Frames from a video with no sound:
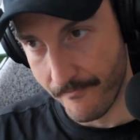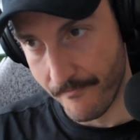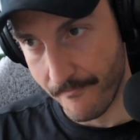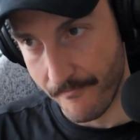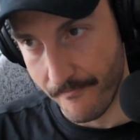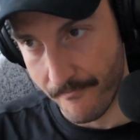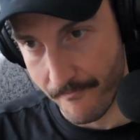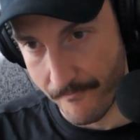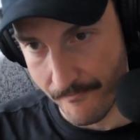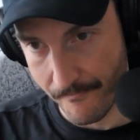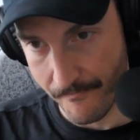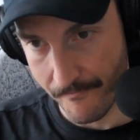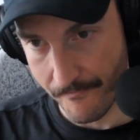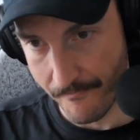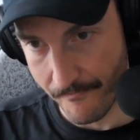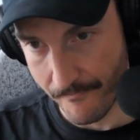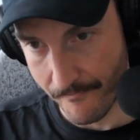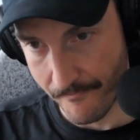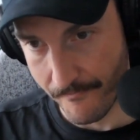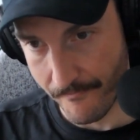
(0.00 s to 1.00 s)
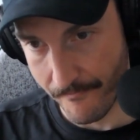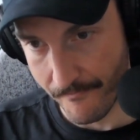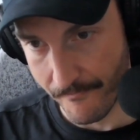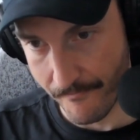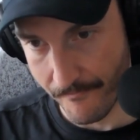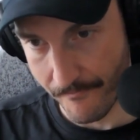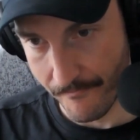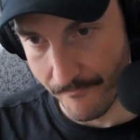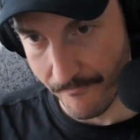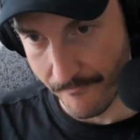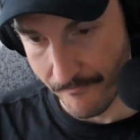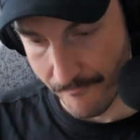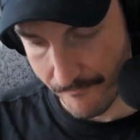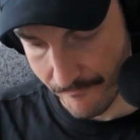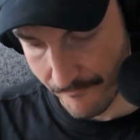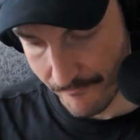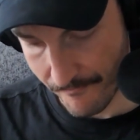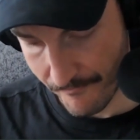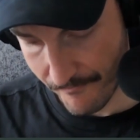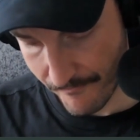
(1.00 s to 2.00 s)

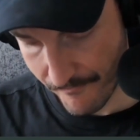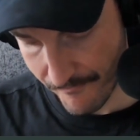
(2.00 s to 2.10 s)
The person shown says nothing.